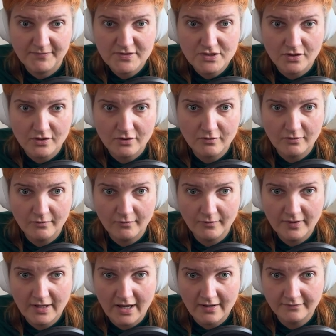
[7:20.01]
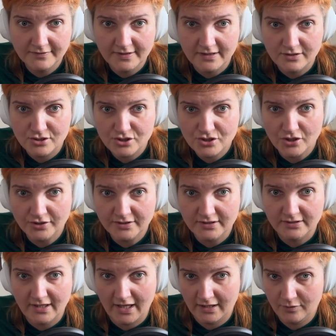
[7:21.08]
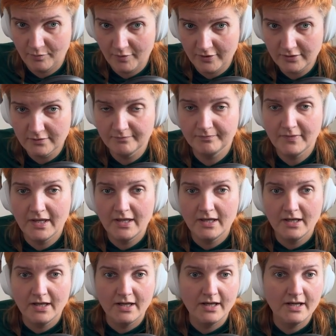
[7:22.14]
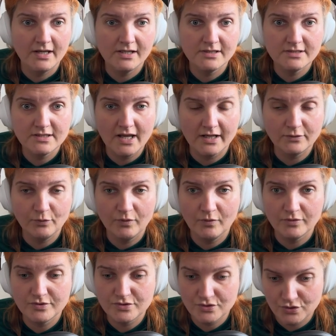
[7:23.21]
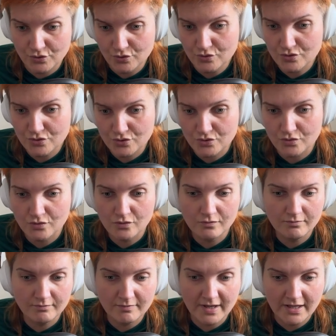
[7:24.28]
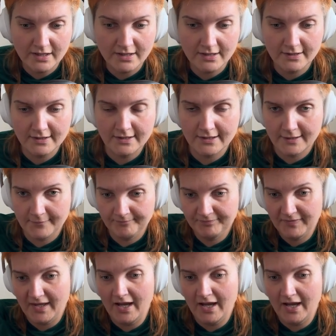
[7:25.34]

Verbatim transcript: So we have the shortened endpoint and that we want to use to make uh,